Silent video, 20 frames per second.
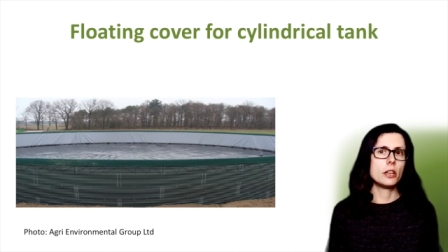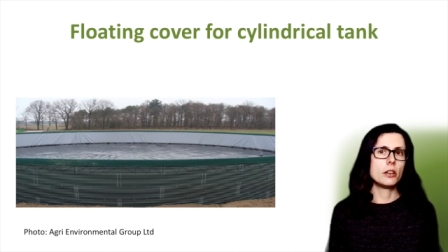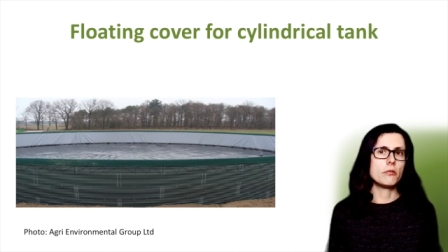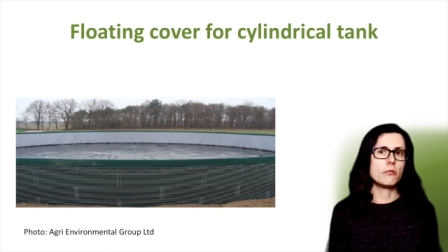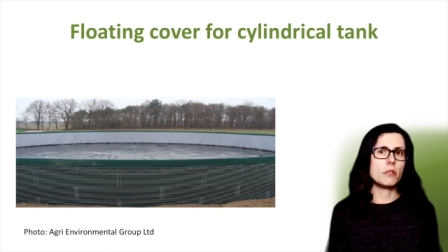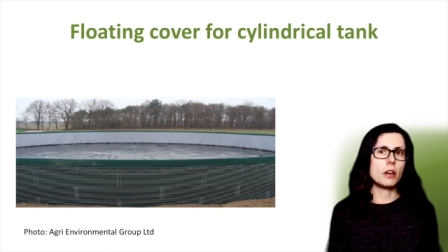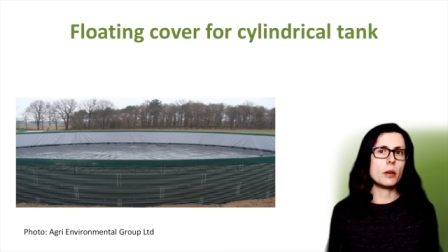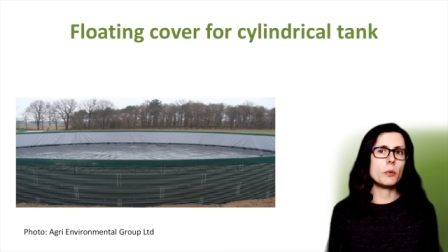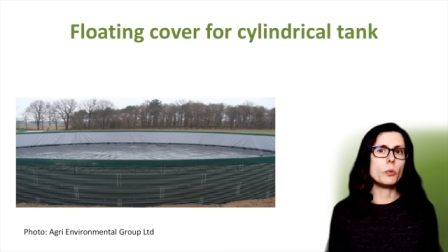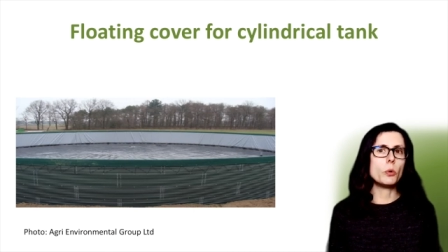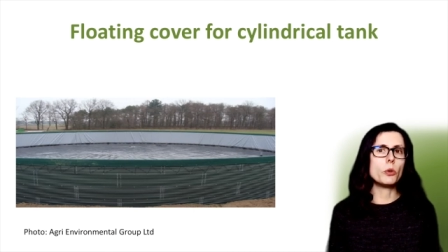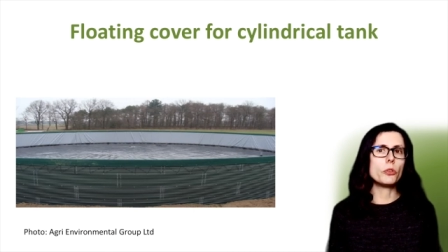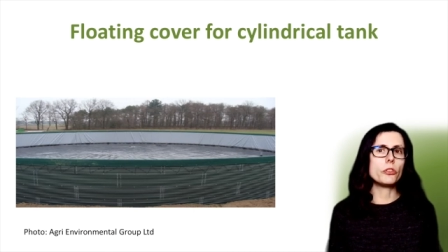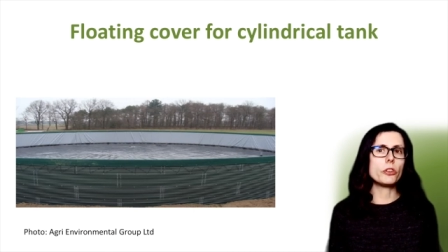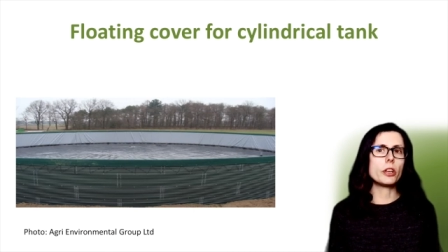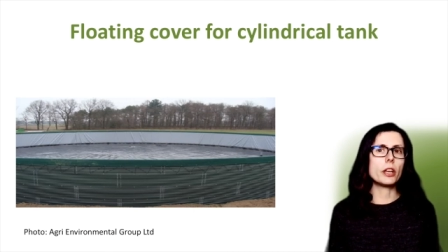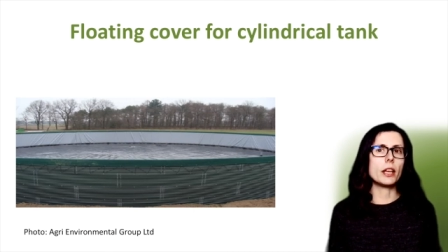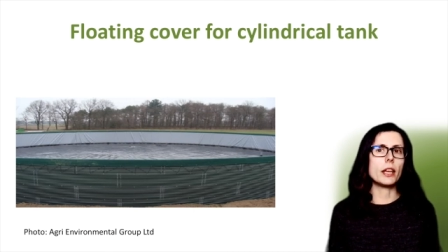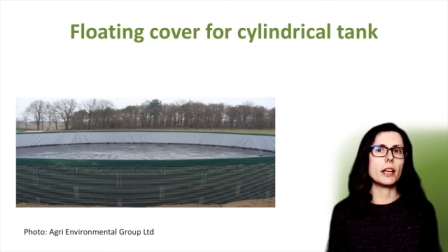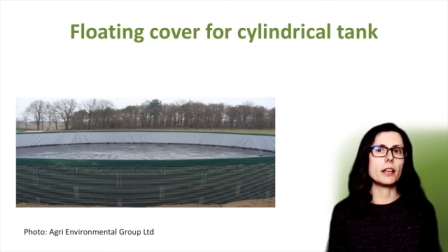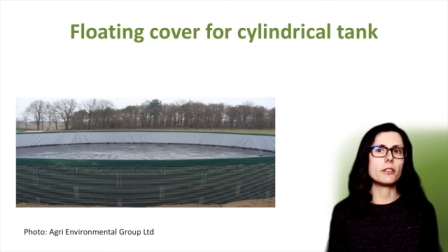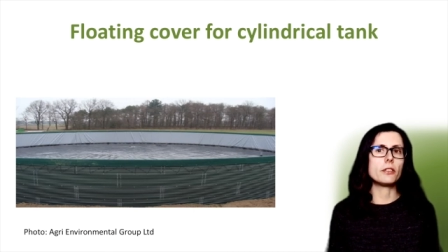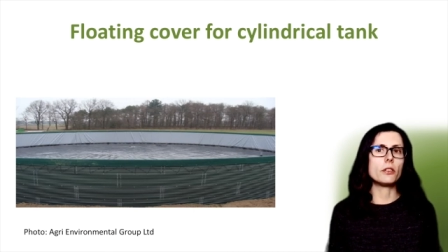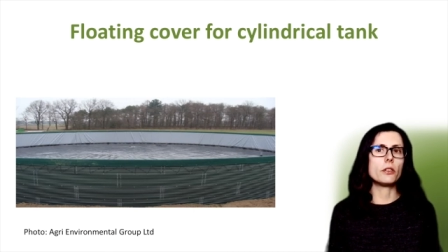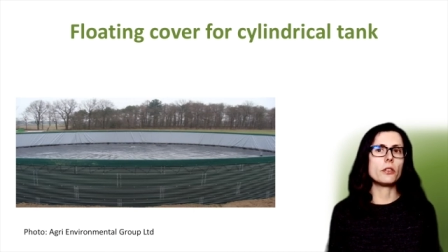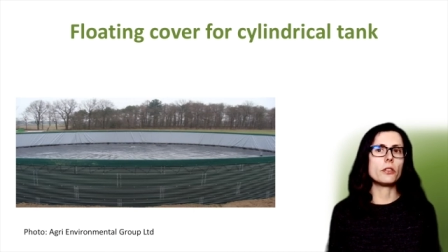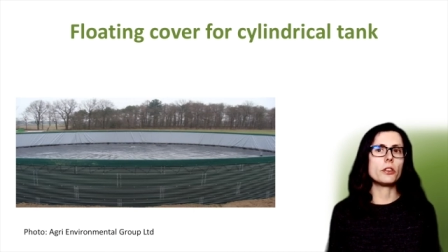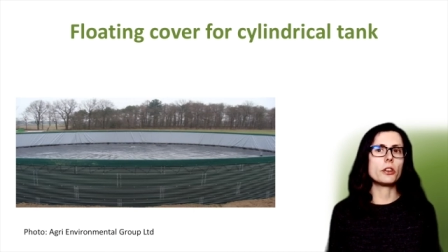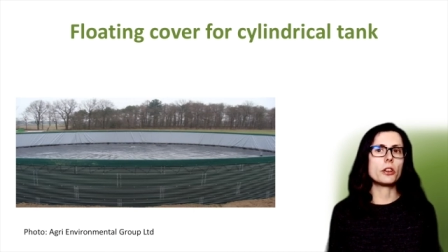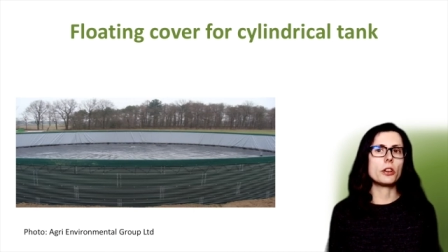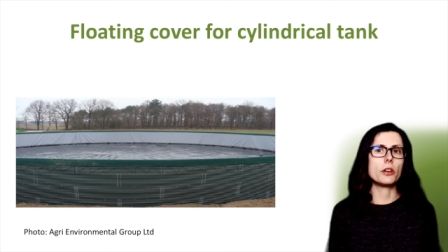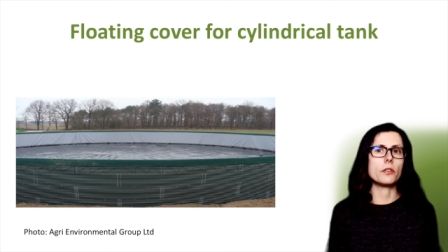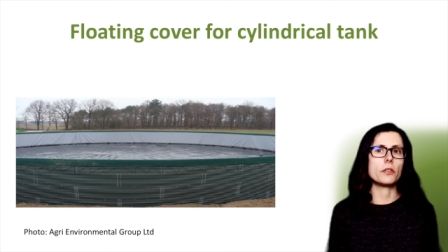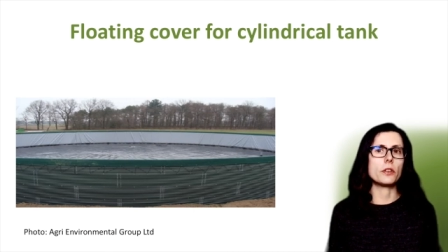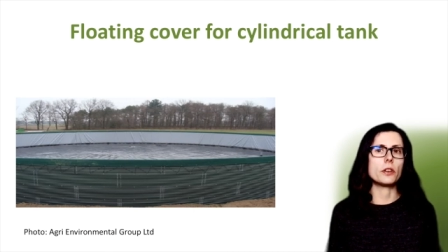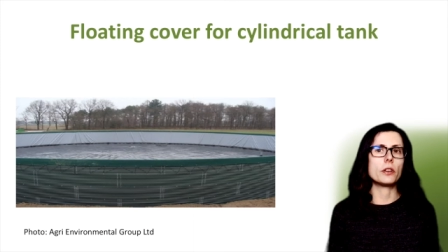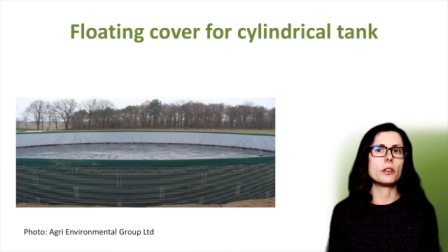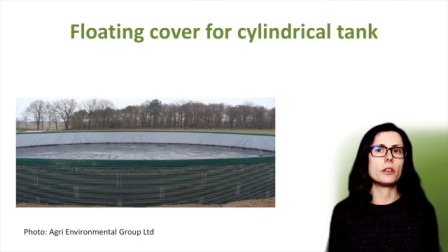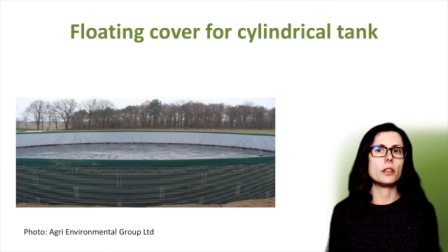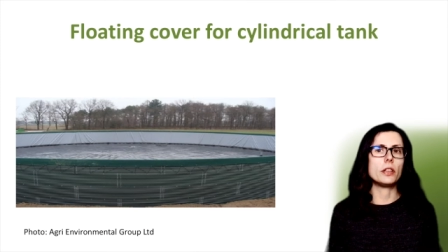Rainwater collected on the
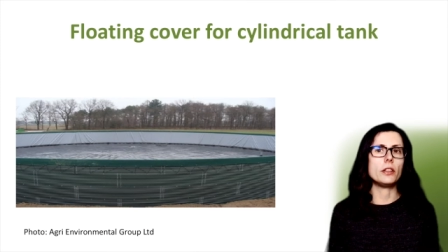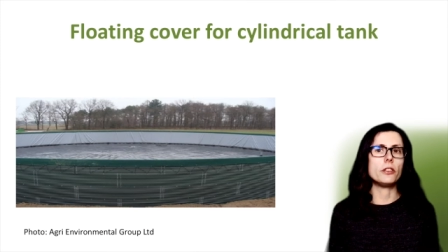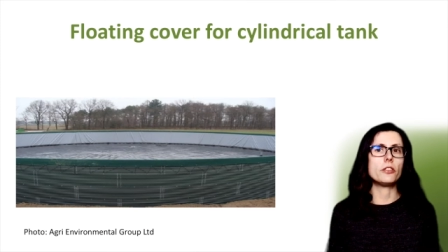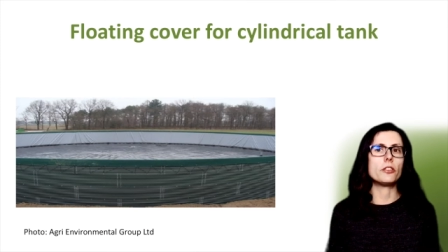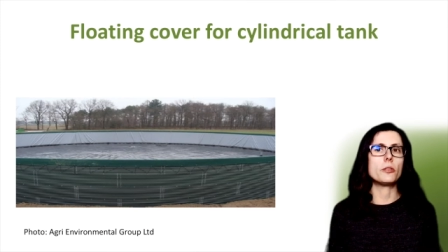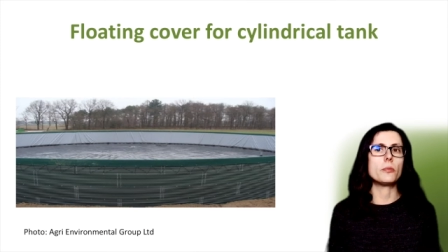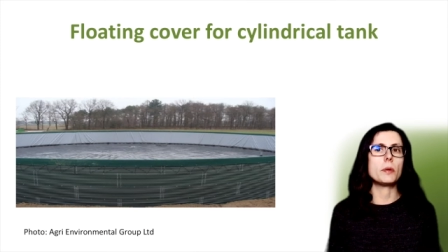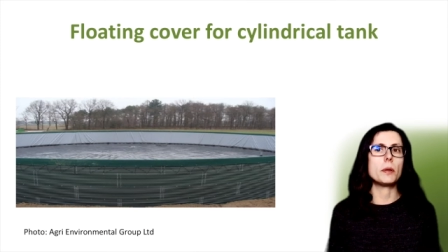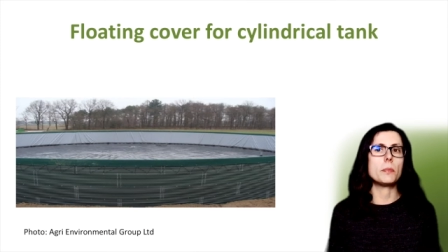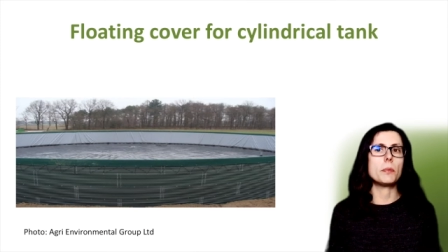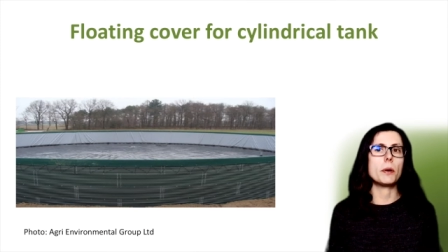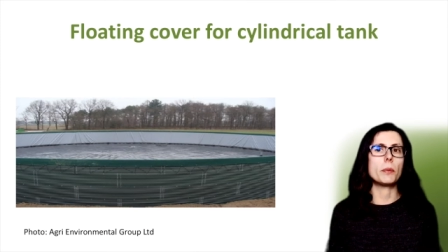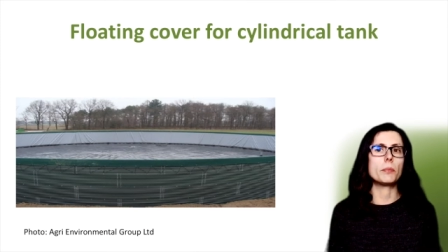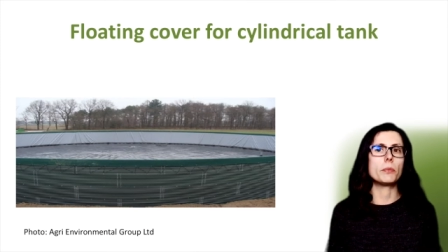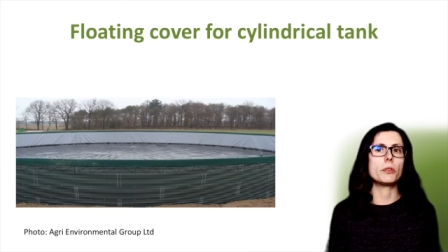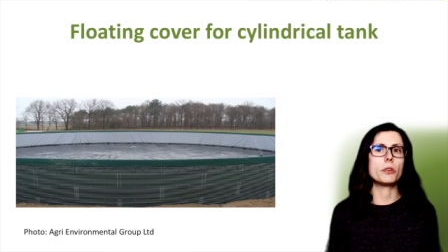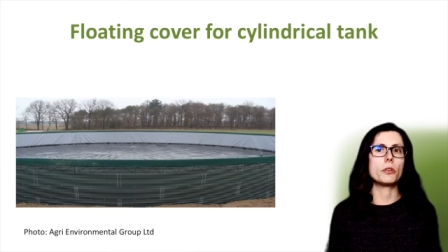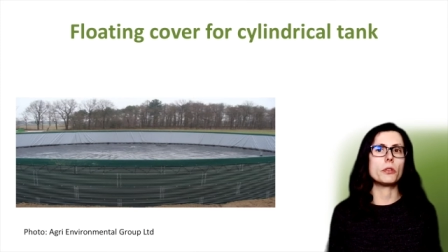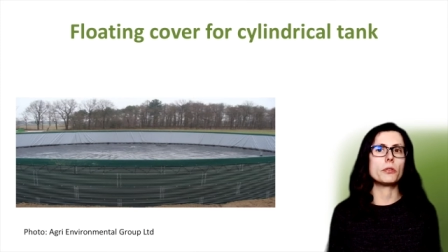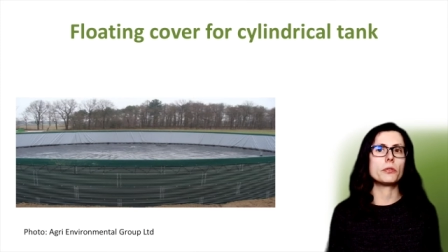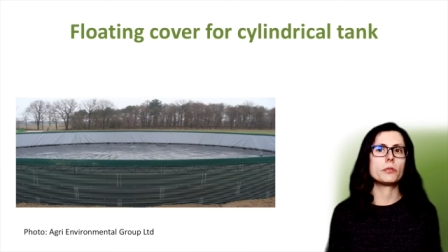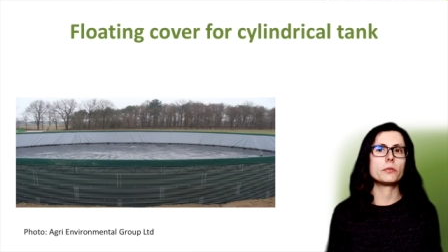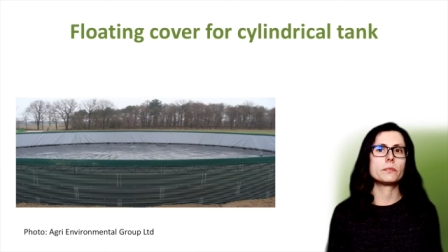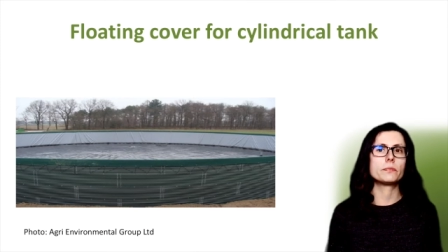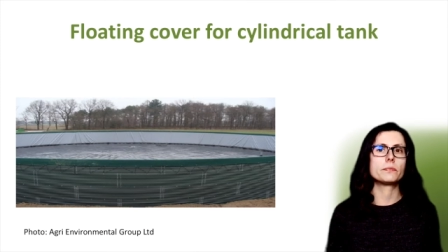cover needs to be pumped off.